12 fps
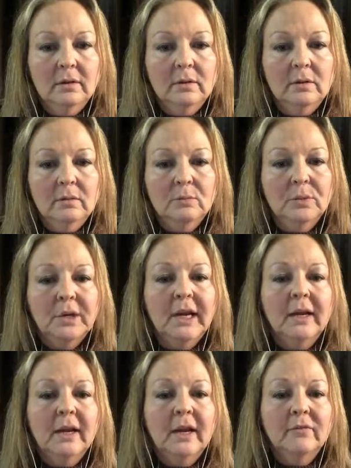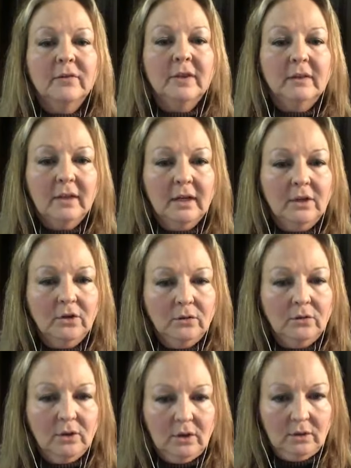bring everything you
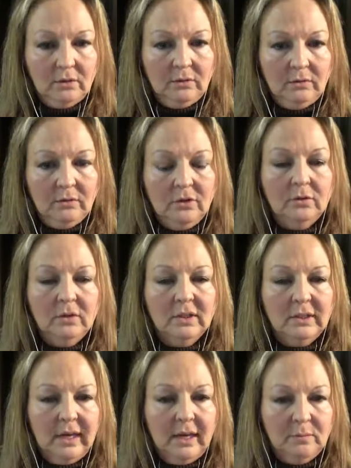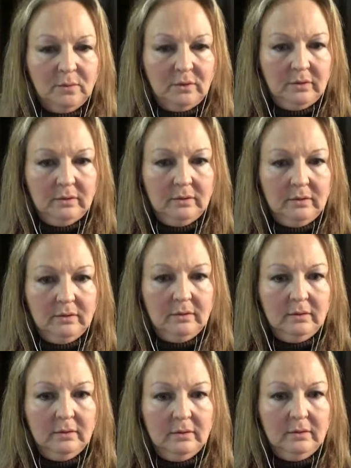know to the table
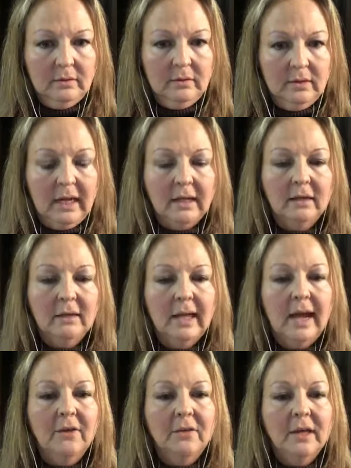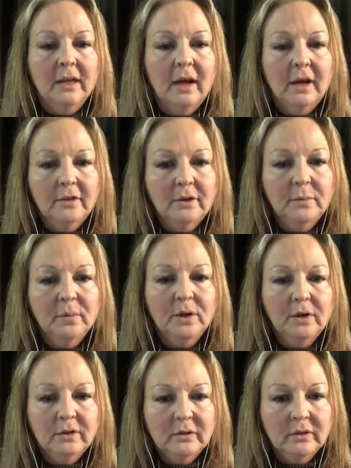and allow the other
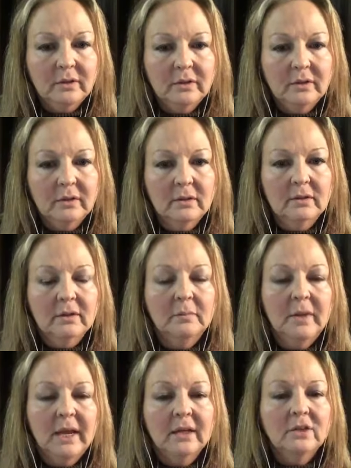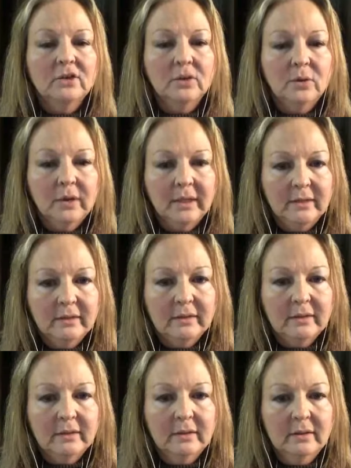person to make a choice,
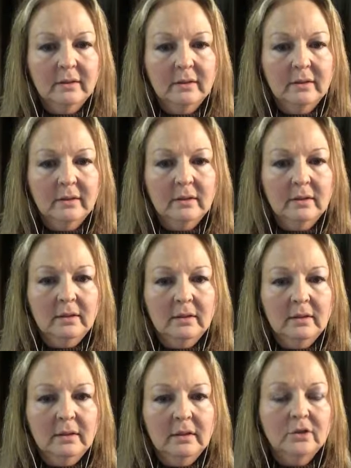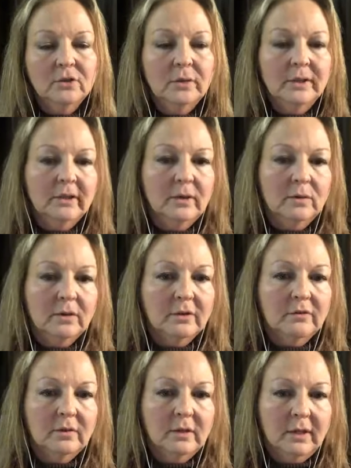a choice that works for
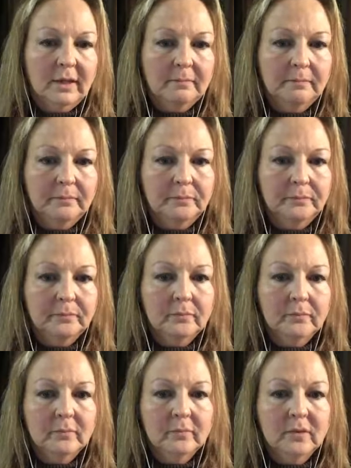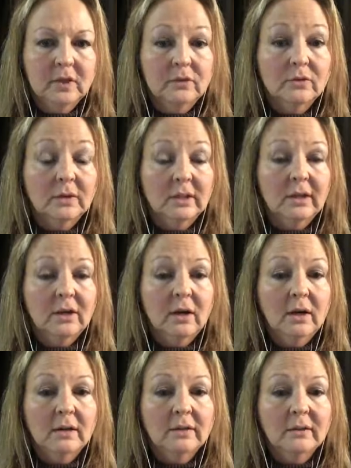them. It's really
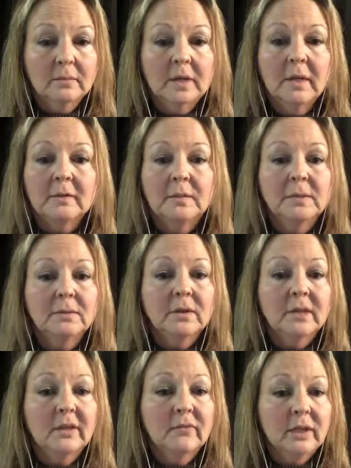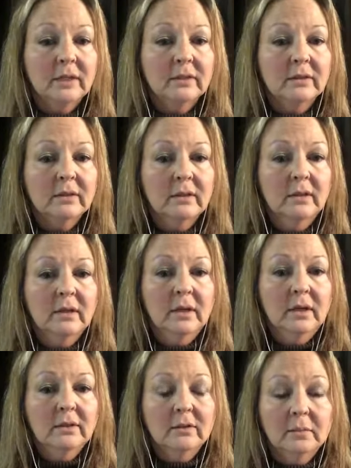hard. Sometimes people leave us,
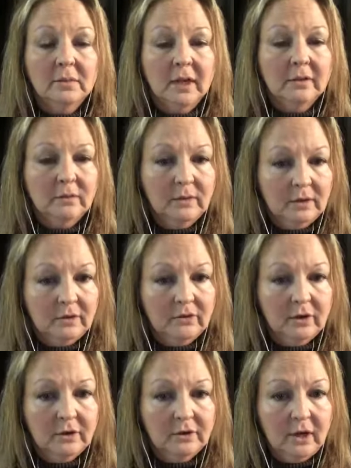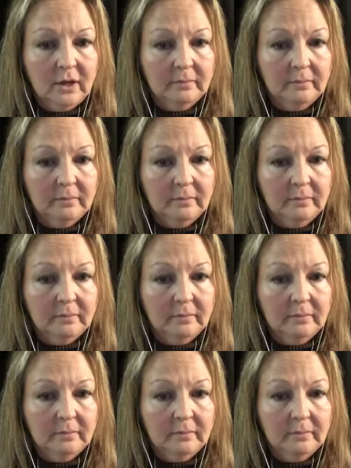sometimes we lose our job,